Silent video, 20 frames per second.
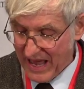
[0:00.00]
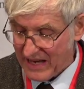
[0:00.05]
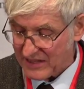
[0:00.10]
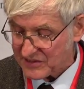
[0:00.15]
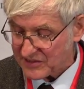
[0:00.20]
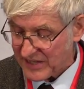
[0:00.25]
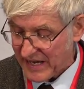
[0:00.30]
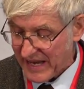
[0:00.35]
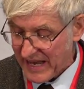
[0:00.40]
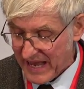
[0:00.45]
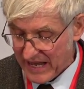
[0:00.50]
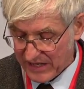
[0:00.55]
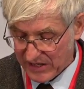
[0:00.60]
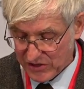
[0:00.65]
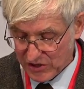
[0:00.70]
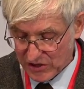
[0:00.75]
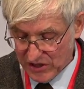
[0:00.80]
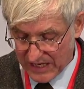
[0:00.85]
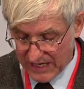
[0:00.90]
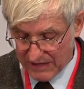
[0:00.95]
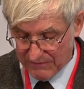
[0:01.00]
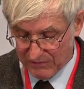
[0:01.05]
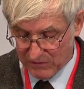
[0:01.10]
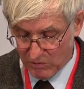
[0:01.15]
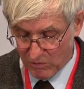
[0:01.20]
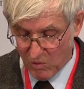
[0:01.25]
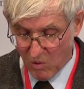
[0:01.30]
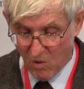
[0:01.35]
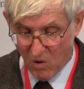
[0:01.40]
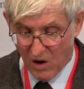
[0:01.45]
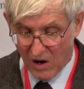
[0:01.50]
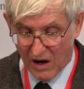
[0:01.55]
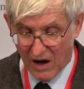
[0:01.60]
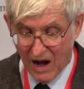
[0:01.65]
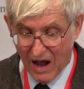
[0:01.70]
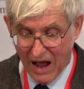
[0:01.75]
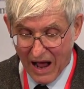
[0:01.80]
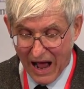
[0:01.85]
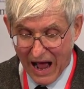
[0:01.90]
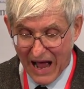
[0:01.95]
as they had achieved
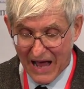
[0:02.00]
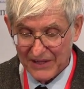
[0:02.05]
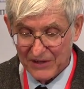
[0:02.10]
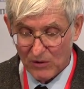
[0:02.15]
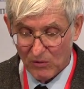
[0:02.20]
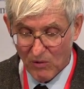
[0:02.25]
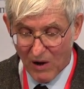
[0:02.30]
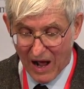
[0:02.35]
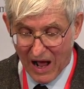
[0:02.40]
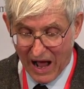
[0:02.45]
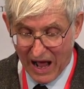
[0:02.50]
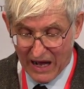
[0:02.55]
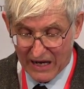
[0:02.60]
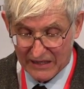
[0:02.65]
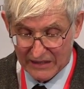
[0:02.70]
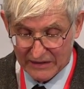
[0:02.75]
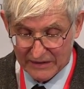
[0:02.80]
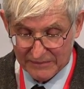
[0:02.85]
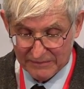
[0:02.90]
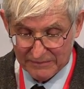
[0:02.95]
war on Iraq.